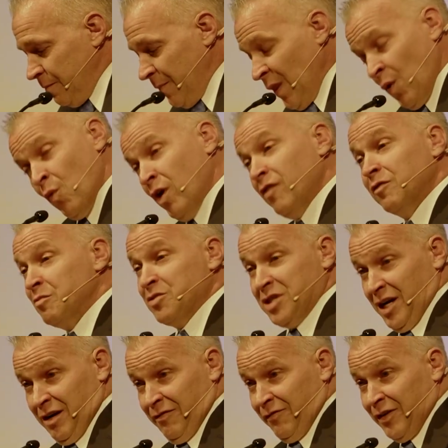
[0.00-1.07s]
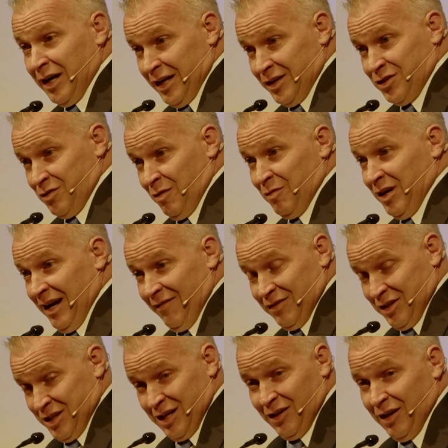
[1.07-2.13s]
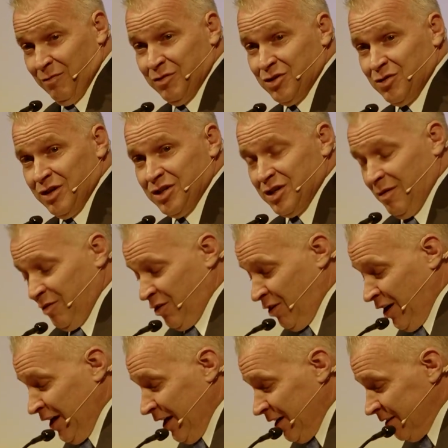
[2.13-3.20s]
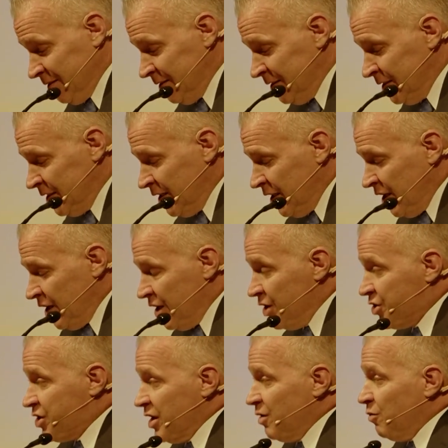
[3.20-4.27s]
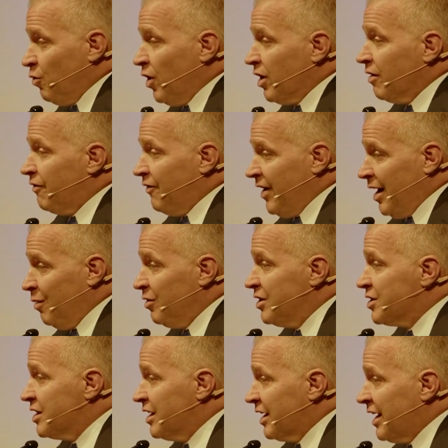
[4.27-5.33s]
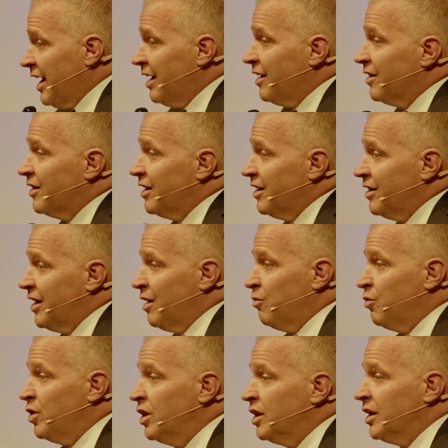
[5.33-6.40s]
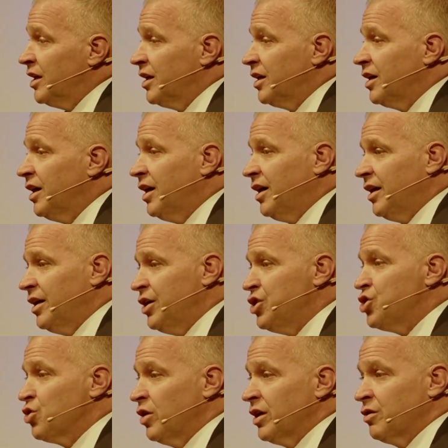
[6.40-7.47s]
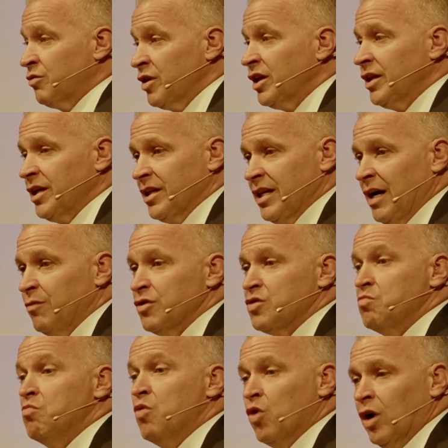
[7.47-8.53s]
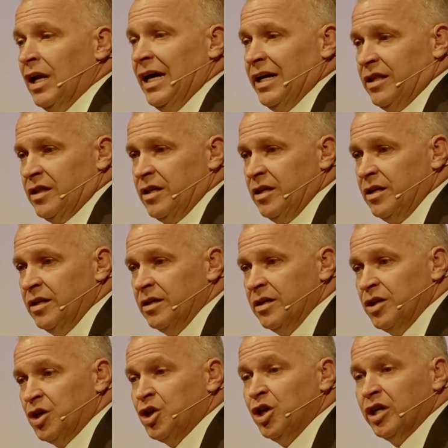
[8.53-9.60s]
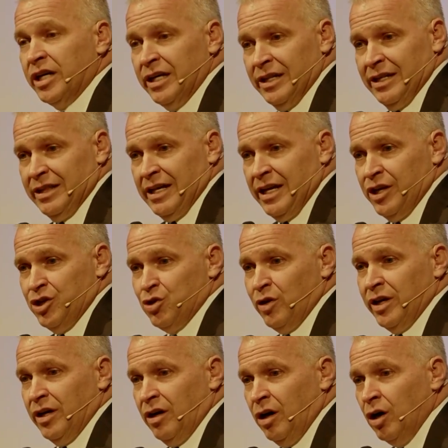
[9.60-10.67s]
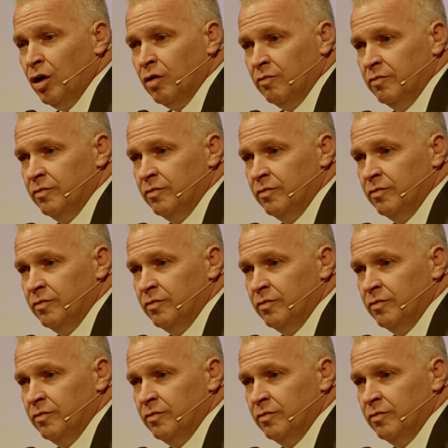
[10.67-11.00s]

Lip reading: One of them's kind of funny, so I'm going to have to tell that one so I stop crying. You see, one of the families indicated that they really enjoyed grilling. That was more like the cooking that they enjoyed at home.